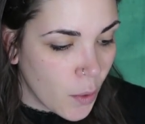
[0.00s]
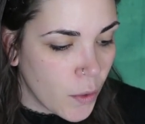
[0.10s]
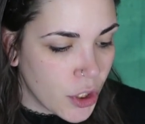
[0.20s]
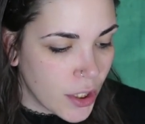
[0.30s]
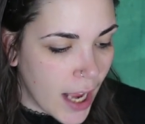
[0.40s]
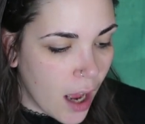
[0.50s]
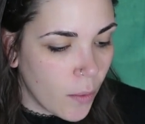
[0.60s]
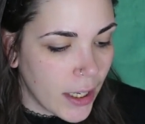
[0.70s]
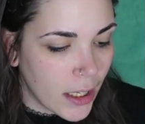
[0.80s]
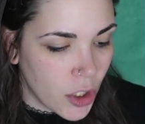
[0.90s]
which is how
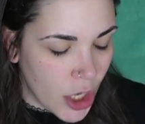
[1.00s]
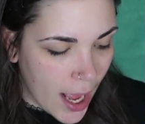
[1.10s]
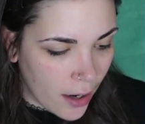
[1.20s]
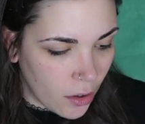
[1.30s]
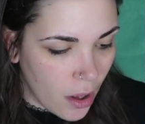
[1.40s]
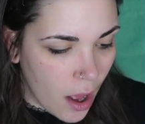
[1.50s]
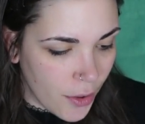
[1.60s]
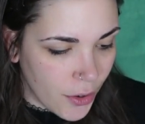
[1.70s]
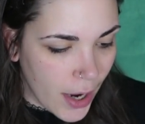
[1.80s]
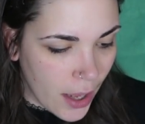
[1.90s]
we can channel
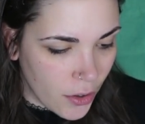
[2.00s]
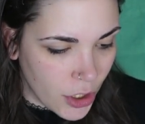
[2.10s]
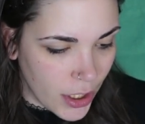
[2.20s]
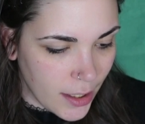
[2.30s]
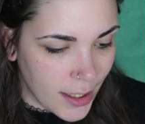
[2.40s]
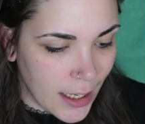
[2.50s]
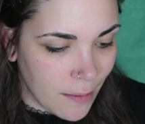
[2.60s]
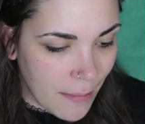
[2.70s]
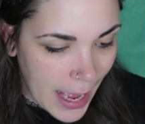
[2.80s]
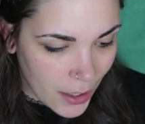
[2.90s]
other energies
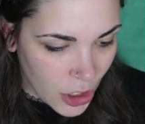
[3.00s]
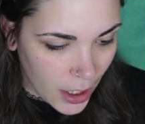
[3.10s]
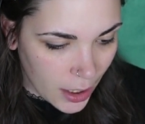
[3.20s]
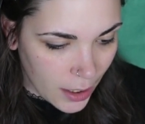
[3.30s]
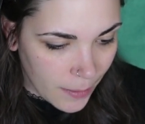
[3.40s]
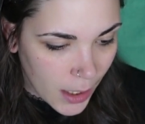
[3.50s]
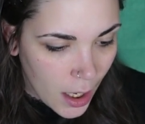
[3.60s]
in magic.